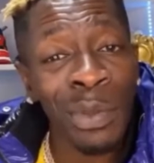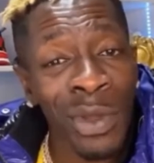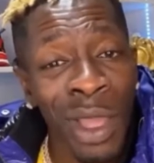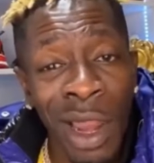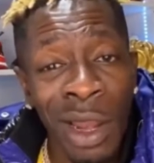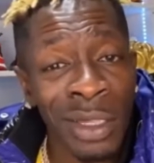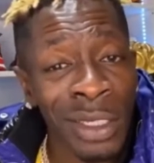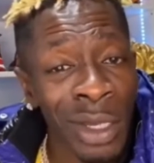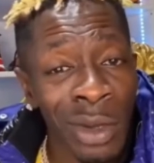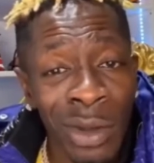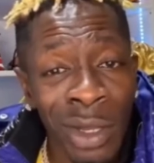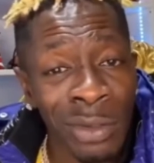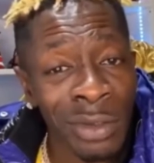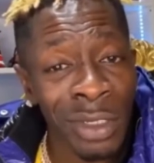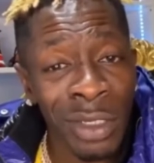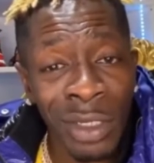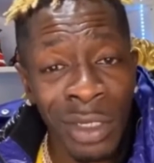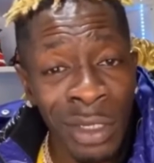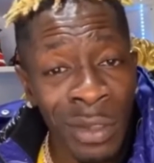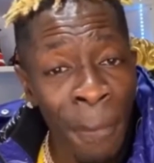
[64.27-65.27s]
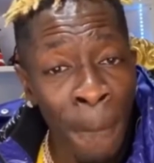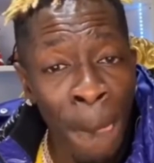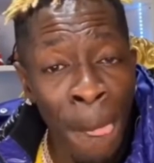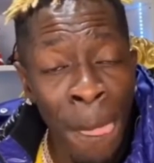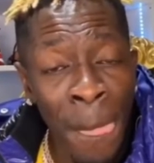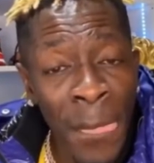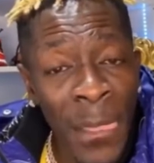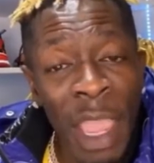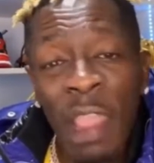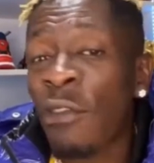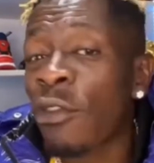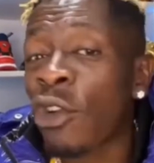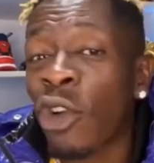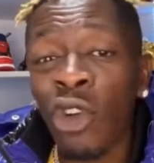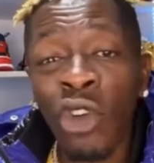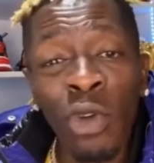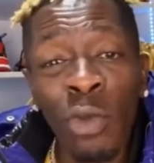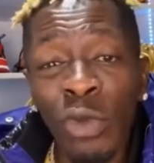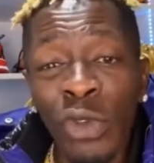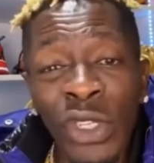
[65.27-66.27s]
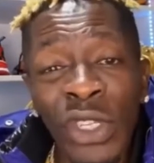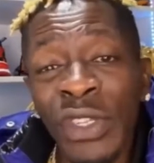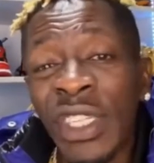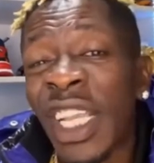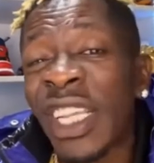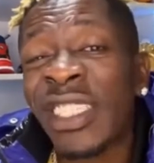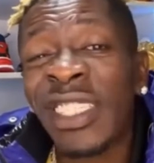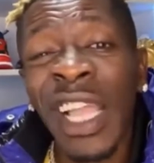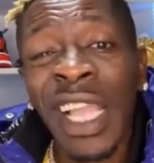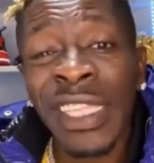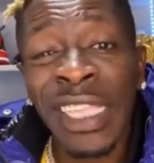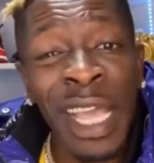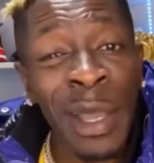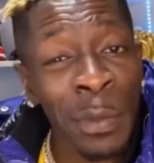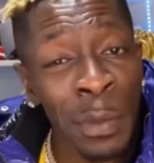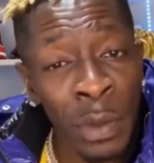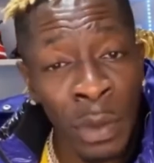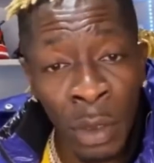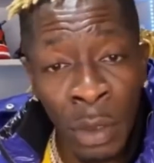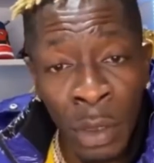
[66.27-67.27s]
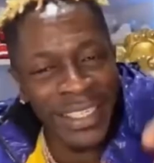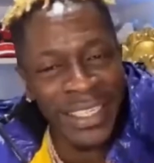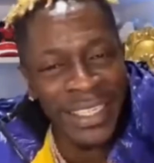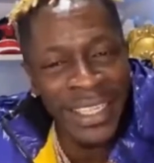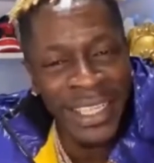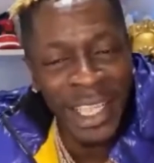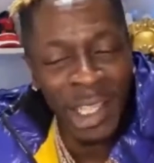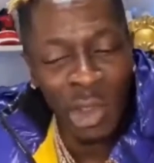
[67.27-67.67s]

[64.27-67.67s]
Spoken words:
You understand what I'm saying? If you don't know music, just shut up.